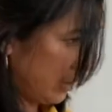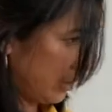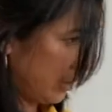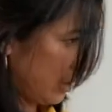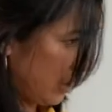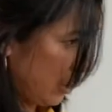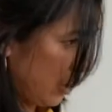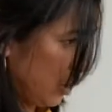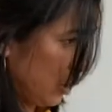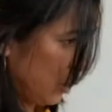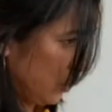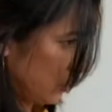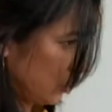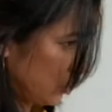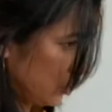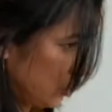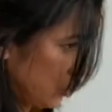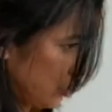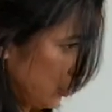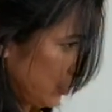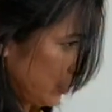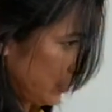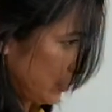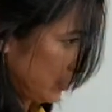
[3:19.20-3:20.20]
Oh
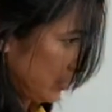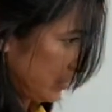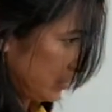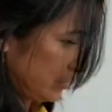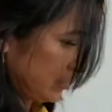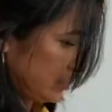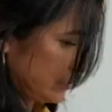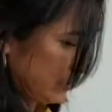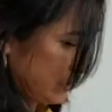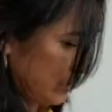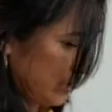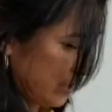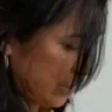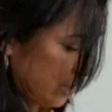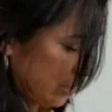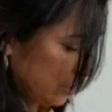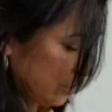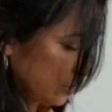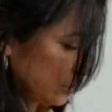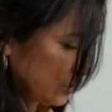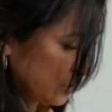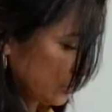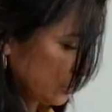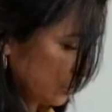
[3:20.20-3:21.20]
shoot, I
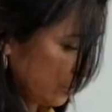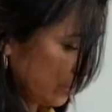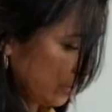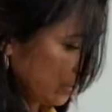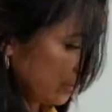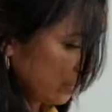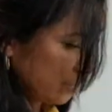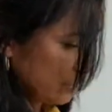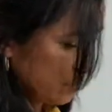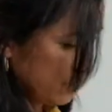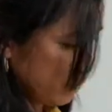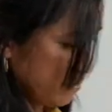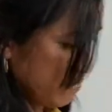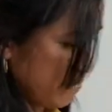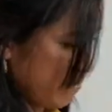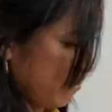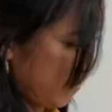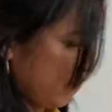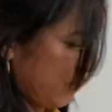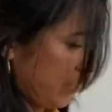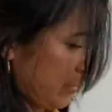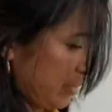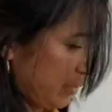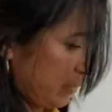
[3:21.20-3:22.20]
used
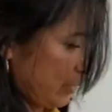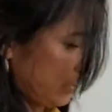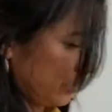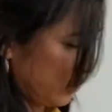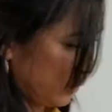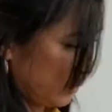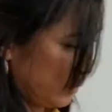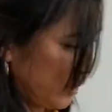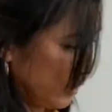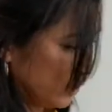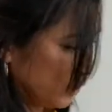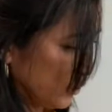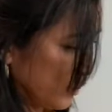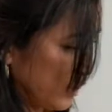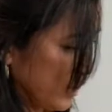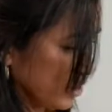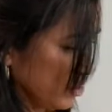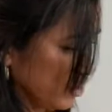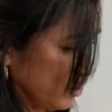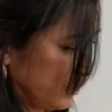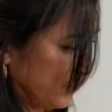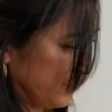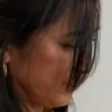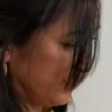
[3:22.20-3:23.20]
went the wrong
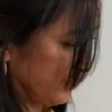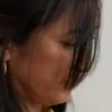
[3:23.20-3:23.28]
direction.